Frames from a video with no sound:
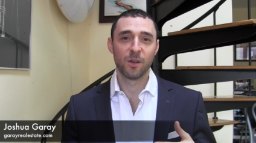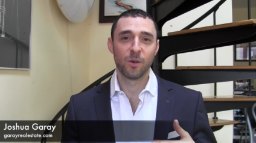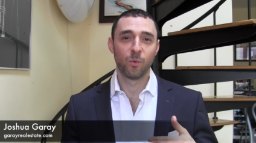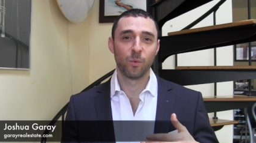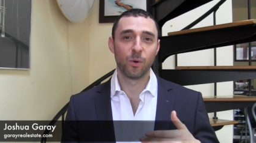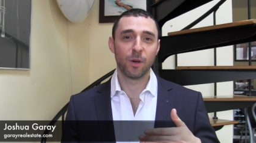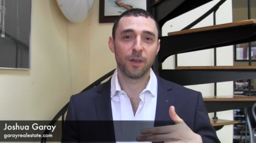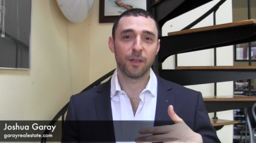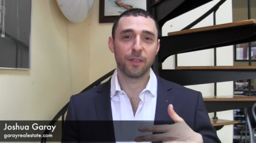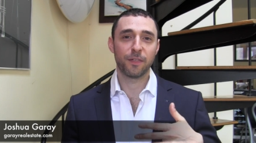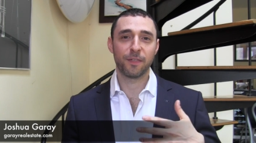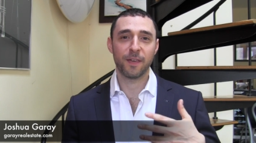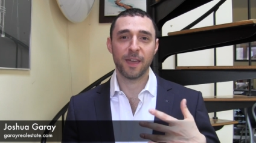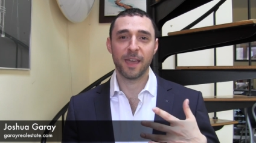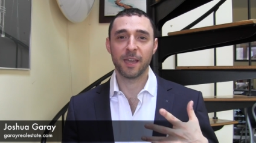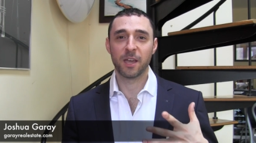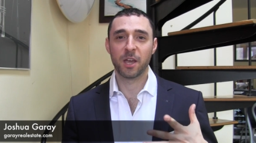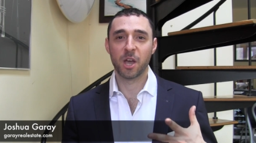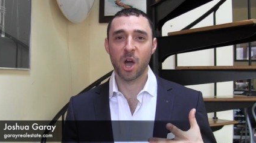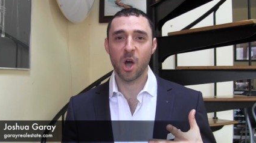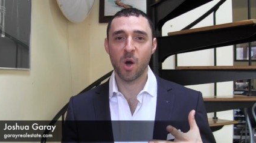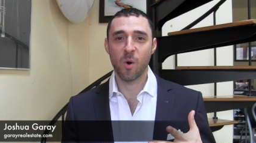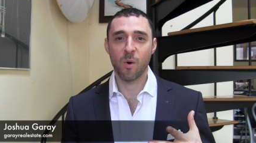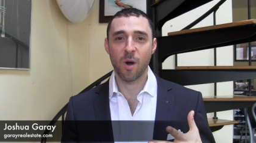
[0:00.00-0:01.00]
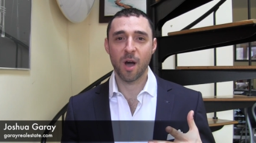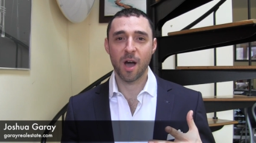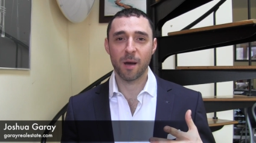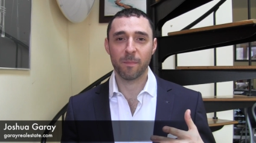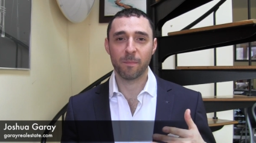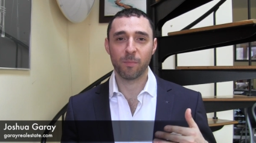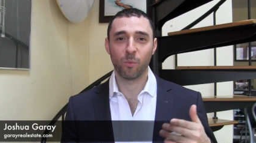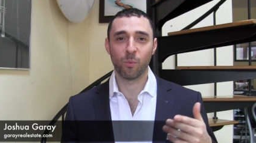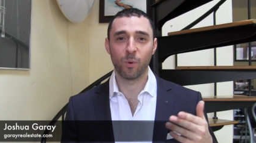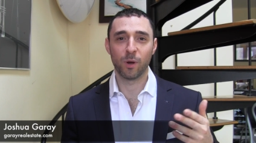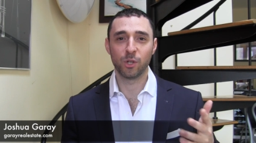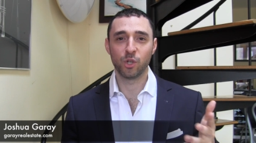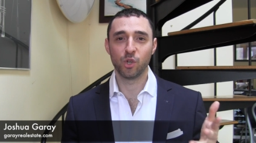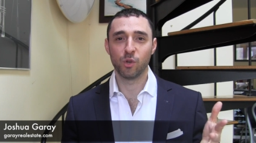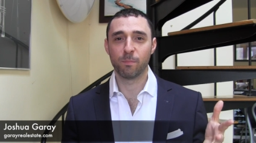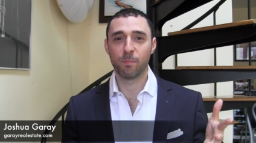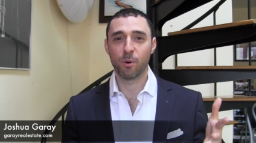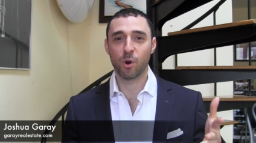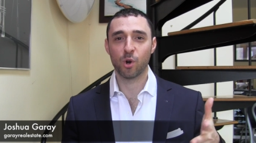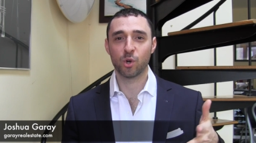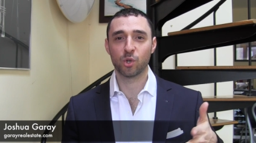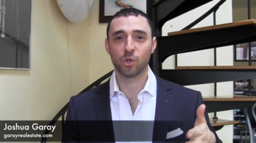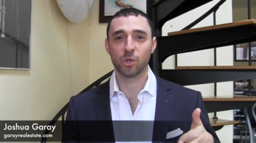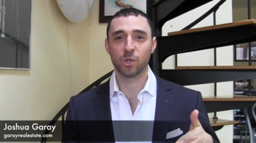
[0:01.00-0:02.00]
With a co-op, when you
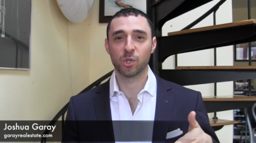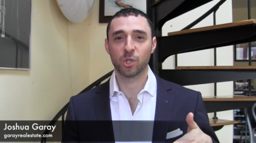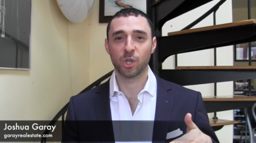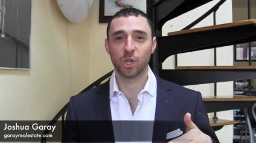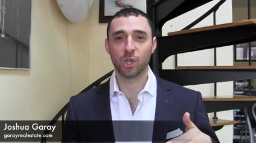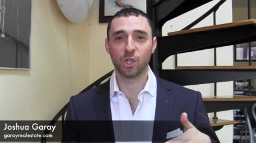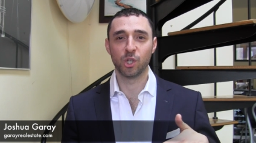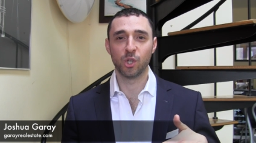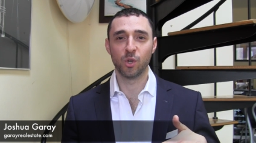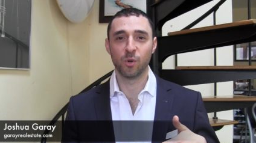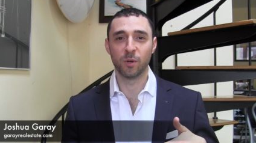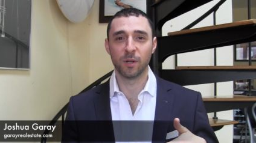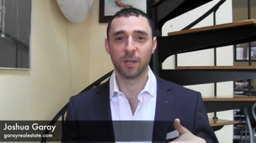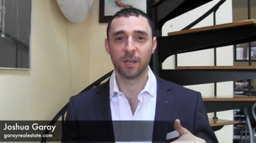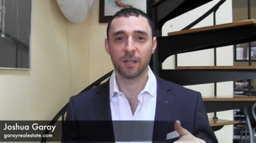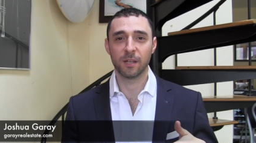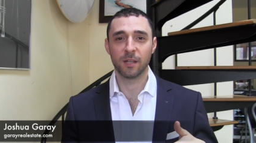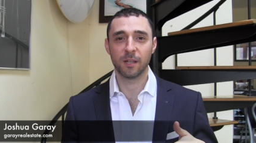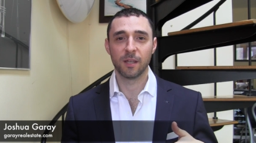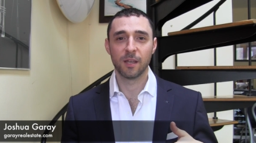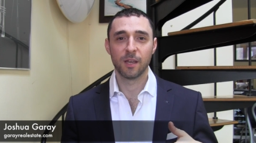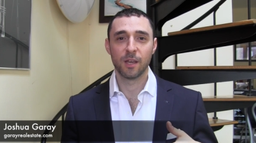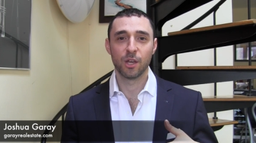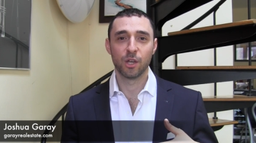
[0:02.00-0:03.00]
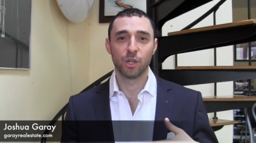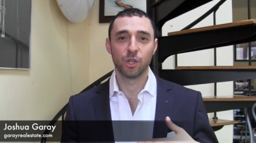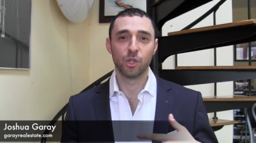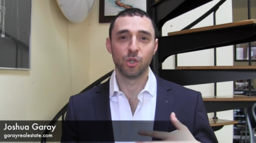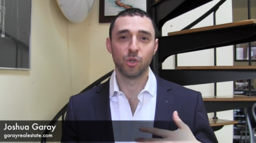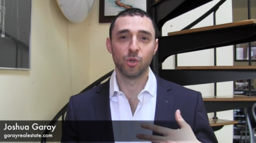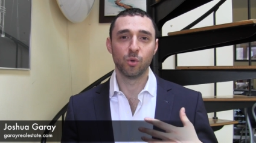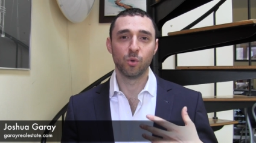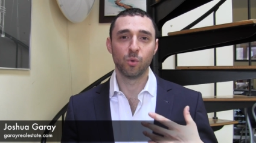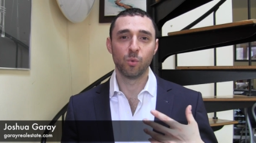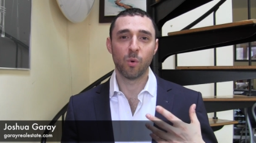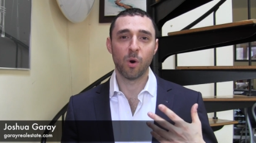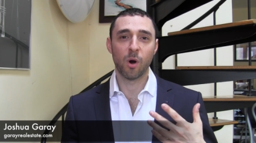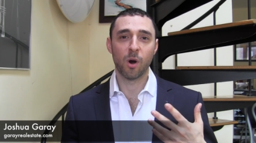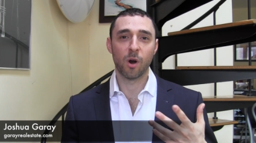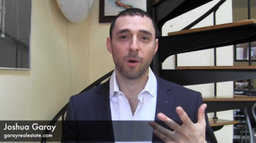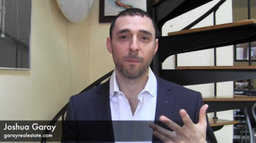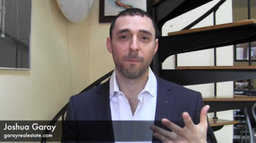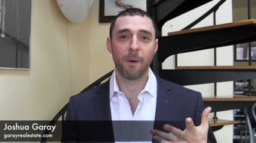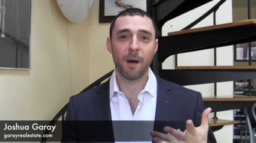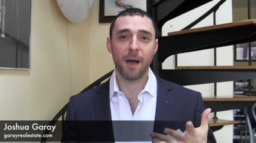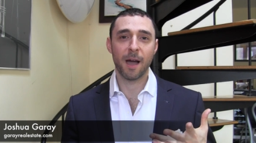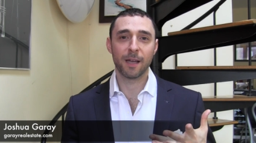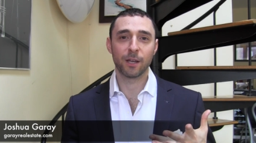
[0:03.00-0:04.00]
purchase a unit, you
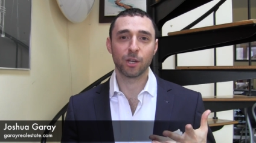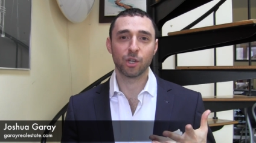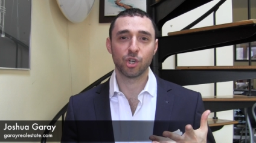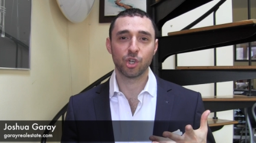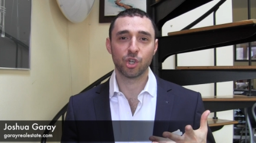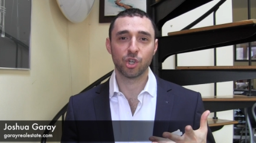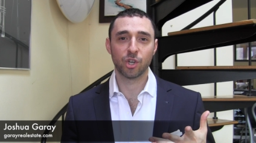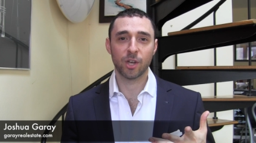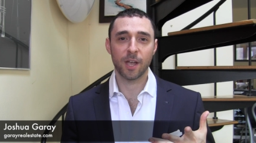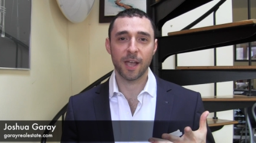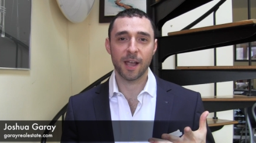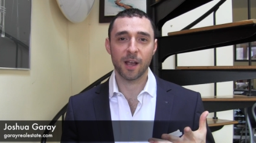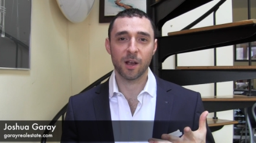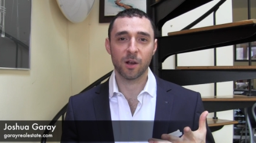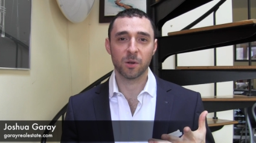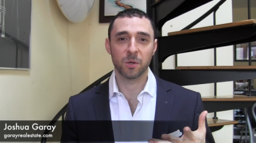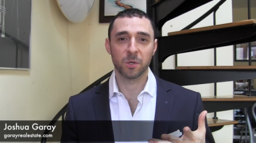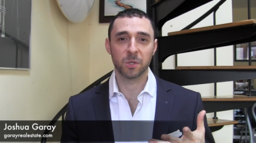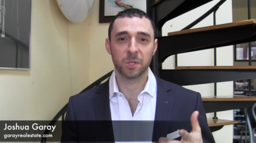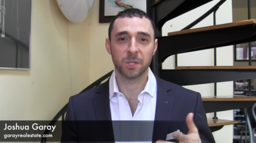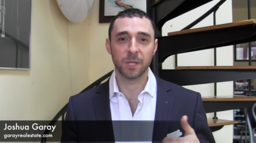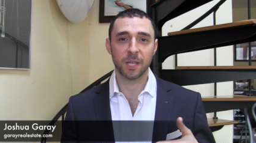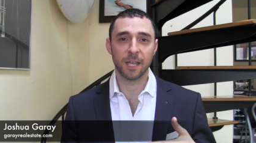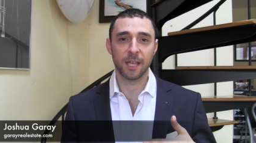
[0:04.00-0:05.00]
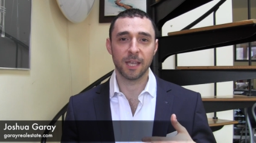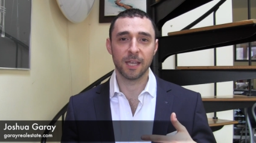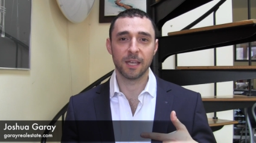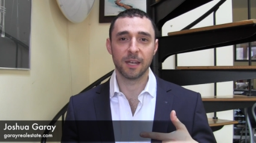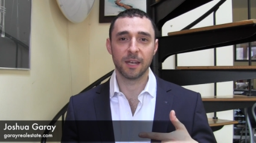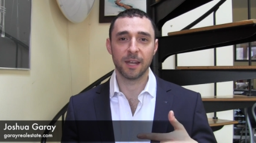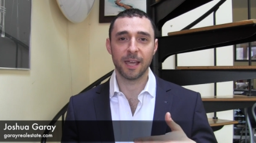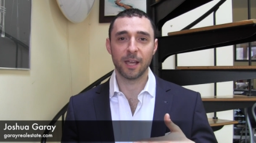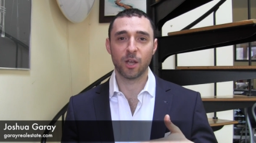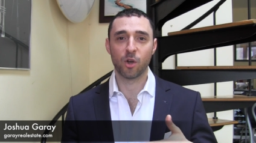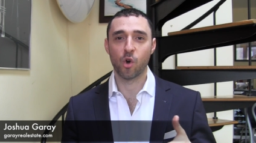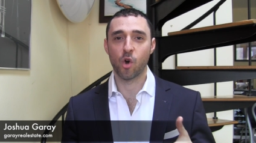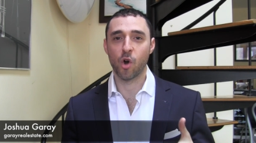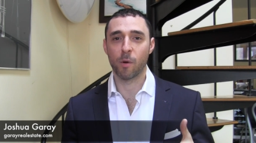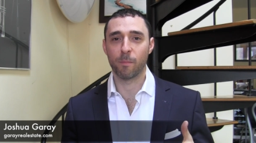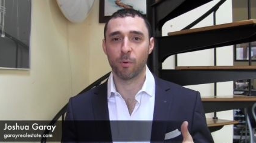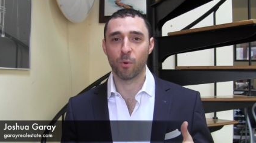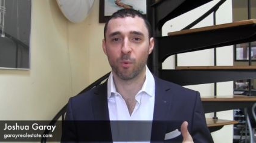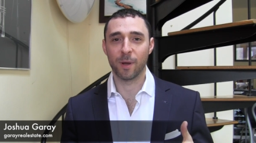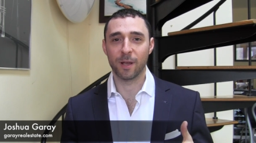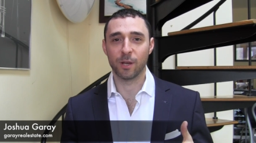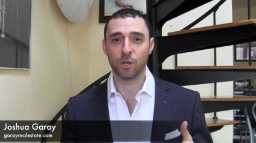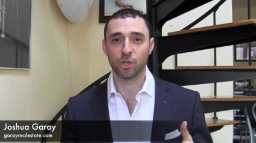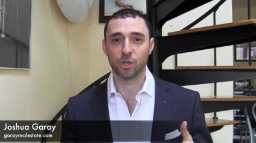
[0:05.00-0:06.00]
are buying shares in a
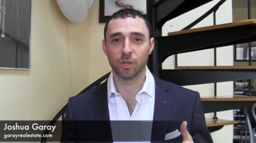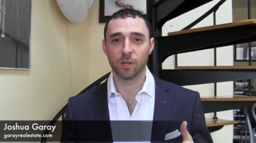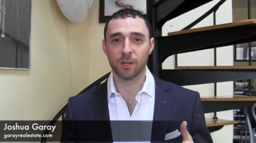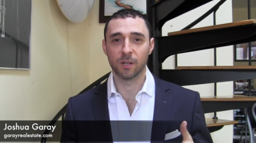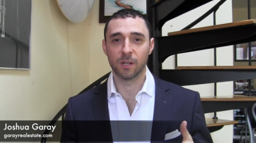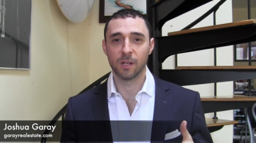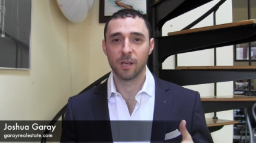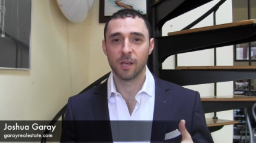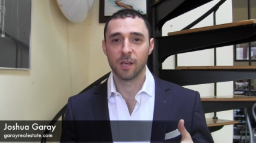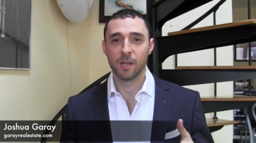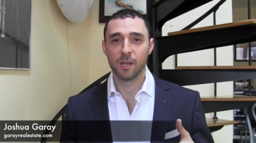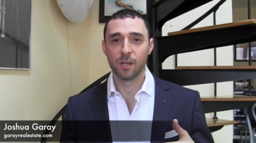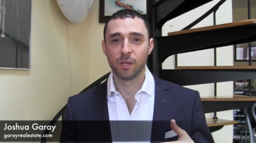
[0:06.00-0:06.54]
corporation.